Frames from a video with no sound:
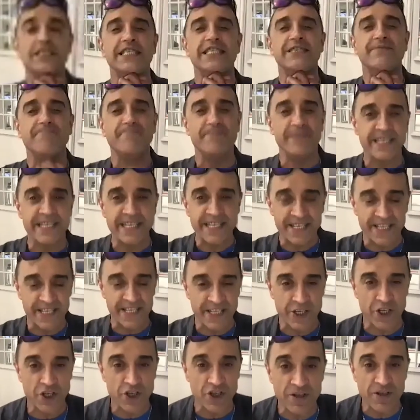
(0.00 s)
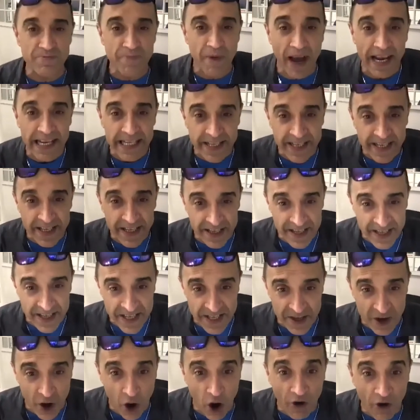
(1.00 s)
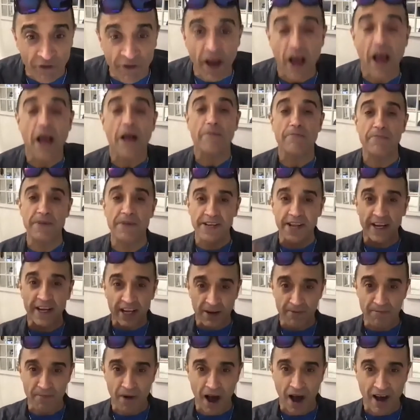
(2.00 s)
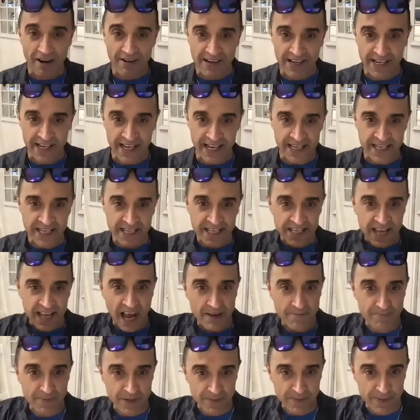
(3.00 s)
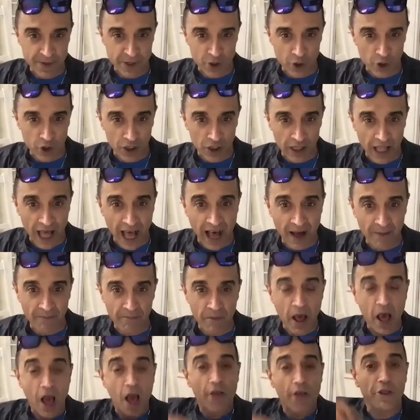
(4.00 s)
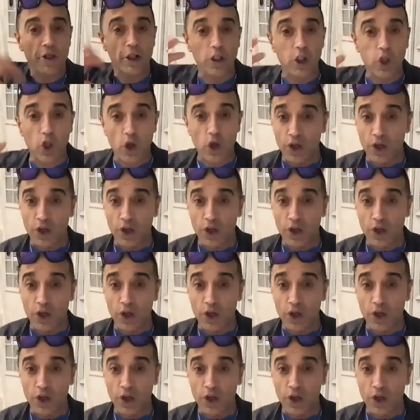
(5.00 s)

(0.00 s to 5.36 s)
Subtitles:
amazing, you reminded us of Meena Kumari inside Be Pure Glam. The look,